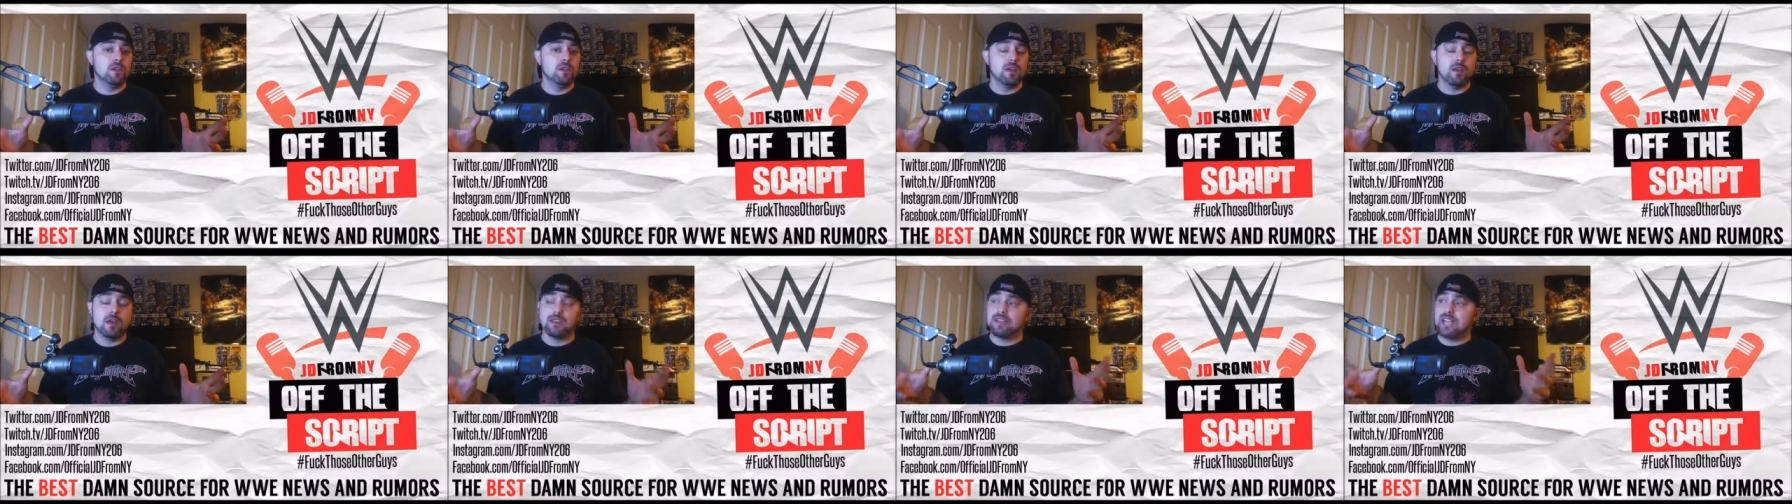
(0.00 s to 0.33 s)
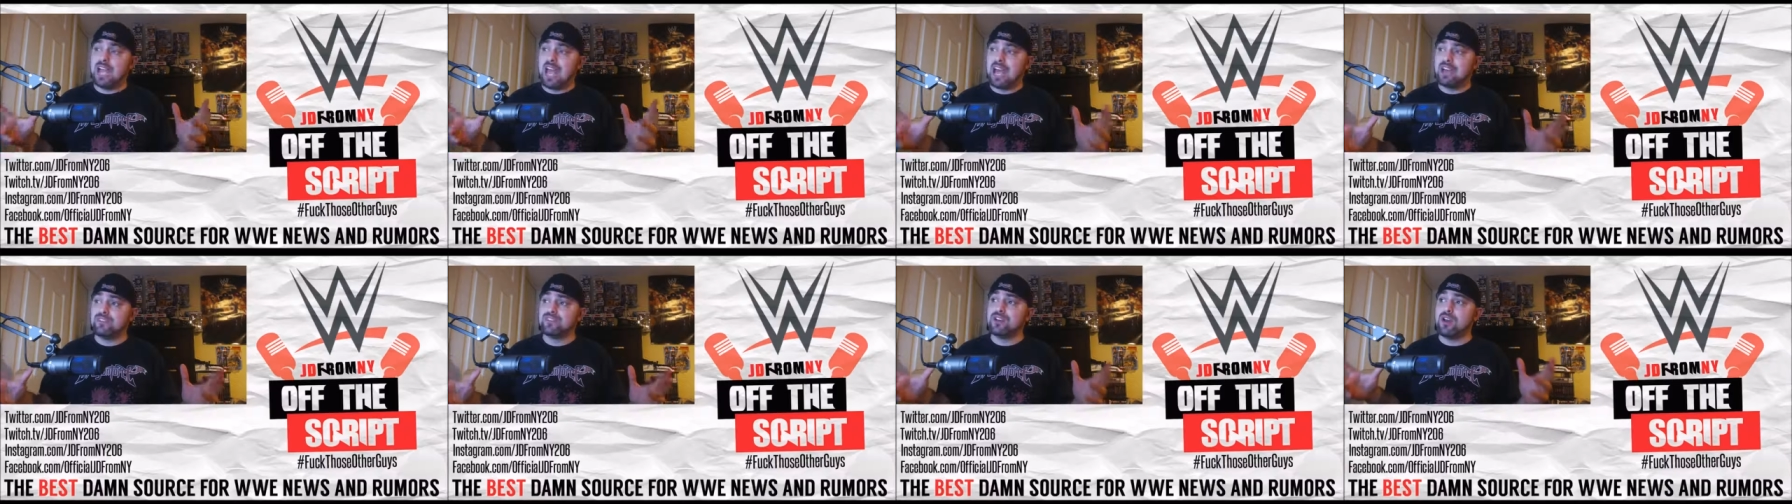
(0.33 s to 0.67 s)
And
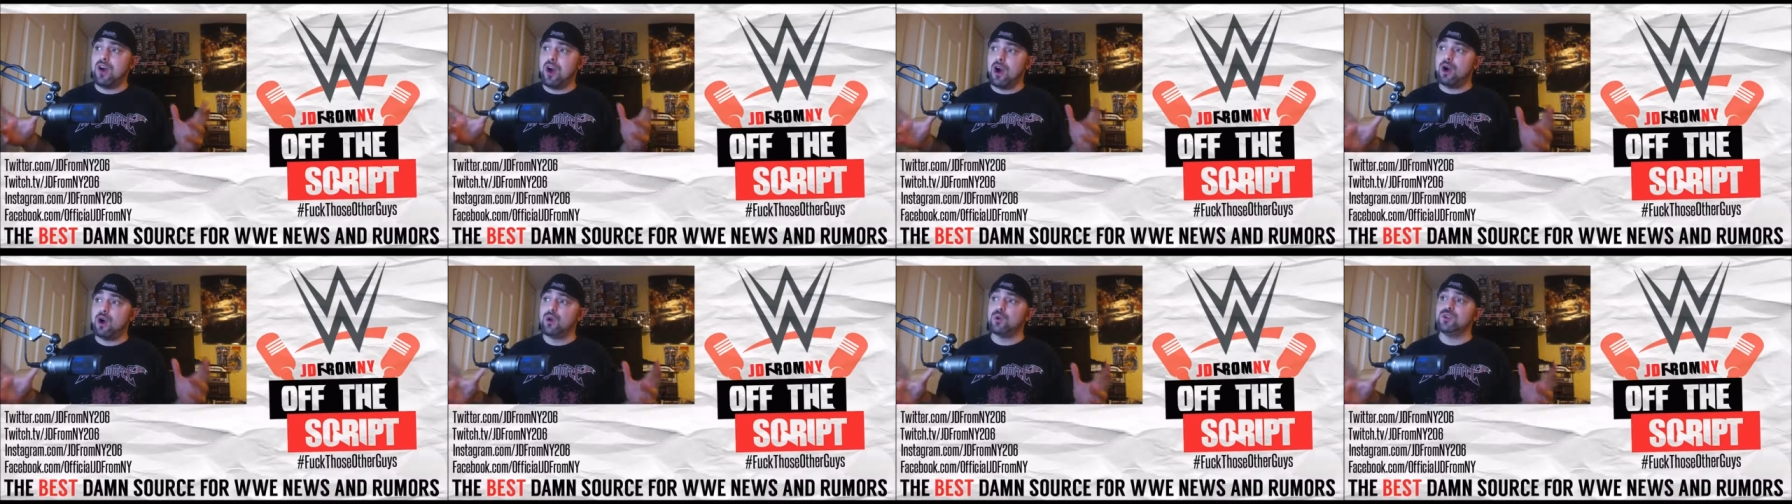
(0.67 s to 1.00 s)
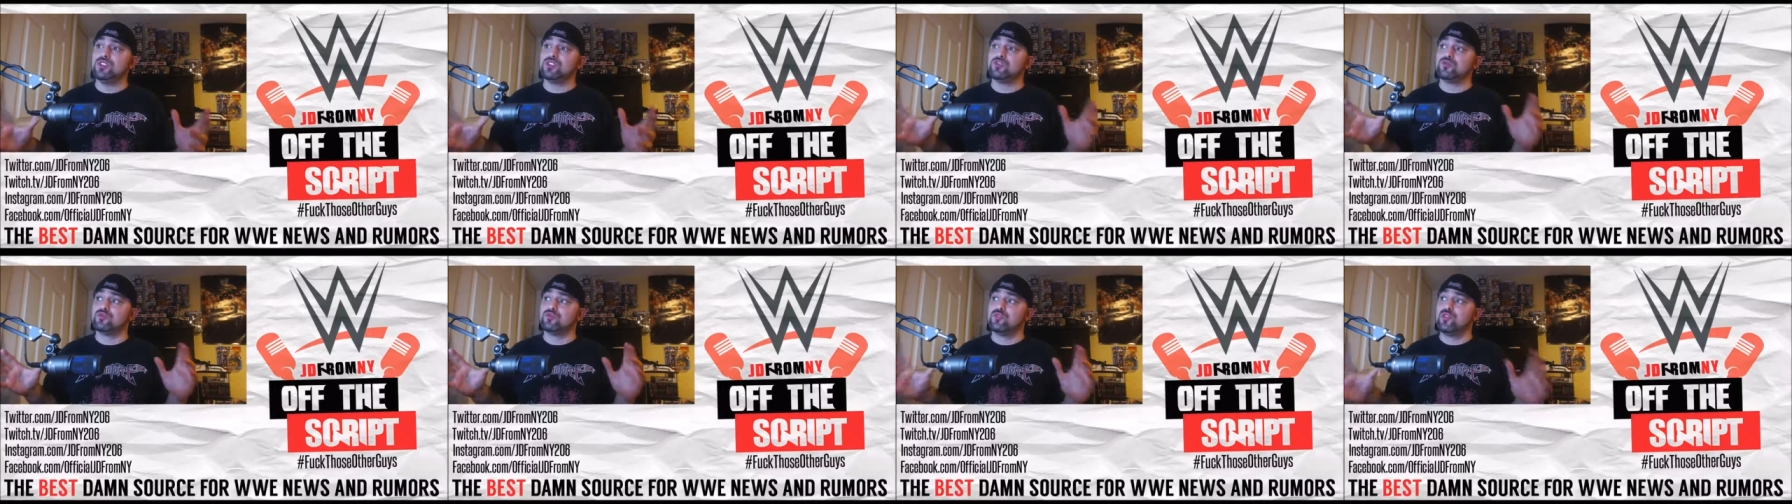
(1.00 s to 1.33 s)
Kevin
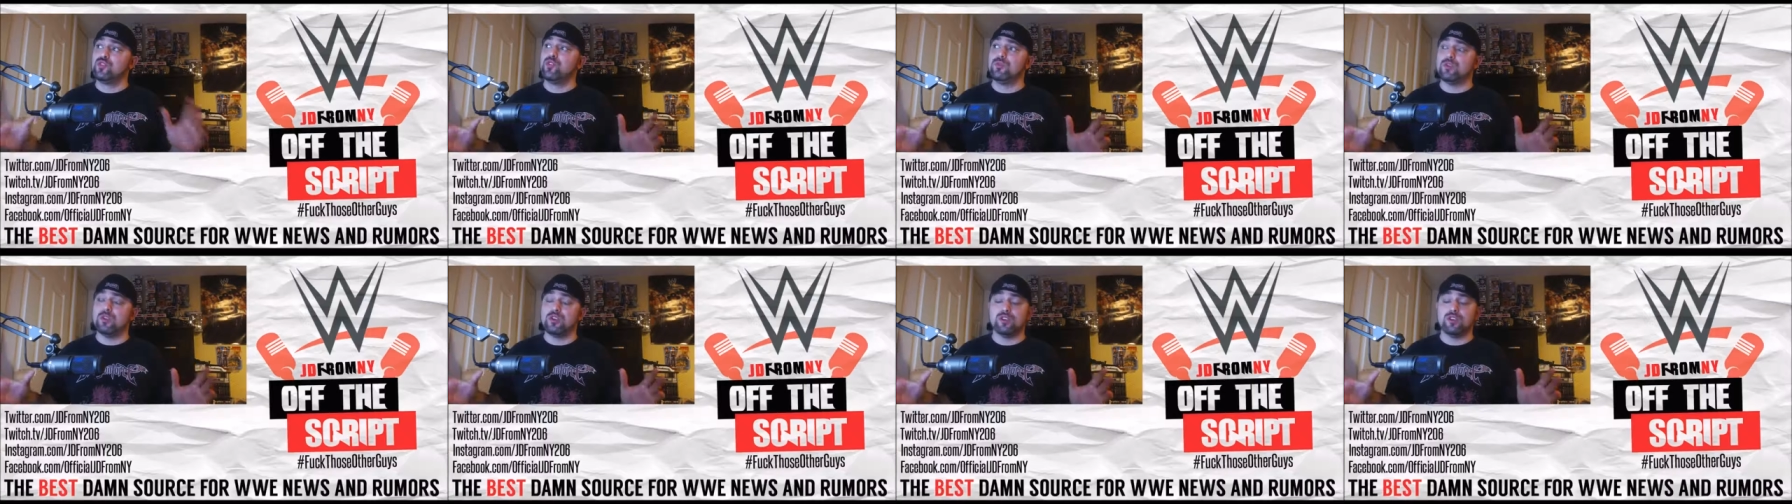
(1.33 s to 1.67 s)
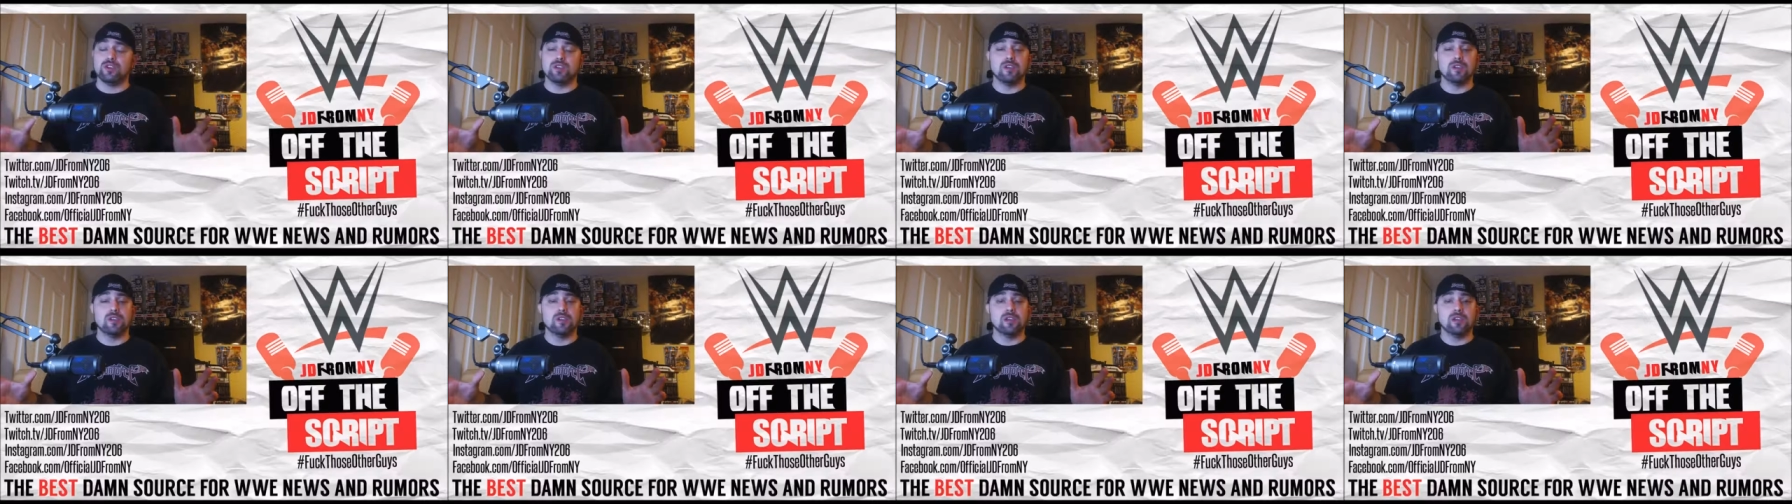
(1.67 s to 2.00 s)
Owens
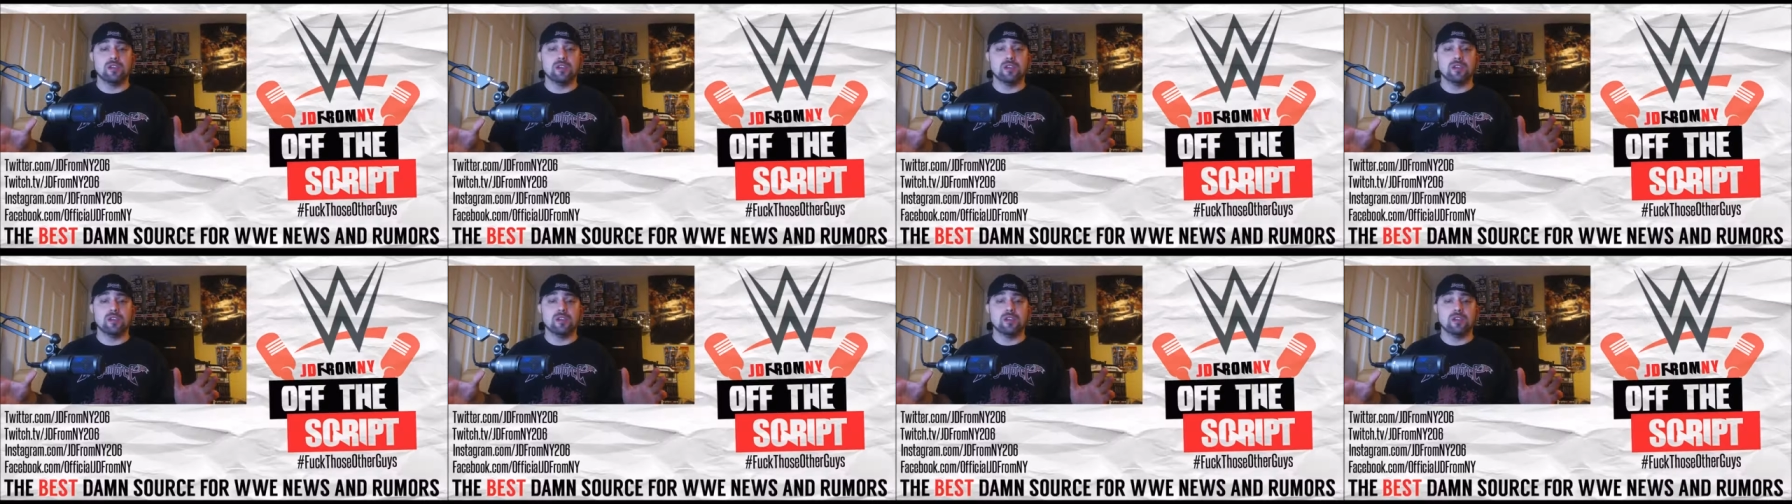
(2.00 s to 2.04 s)
rumored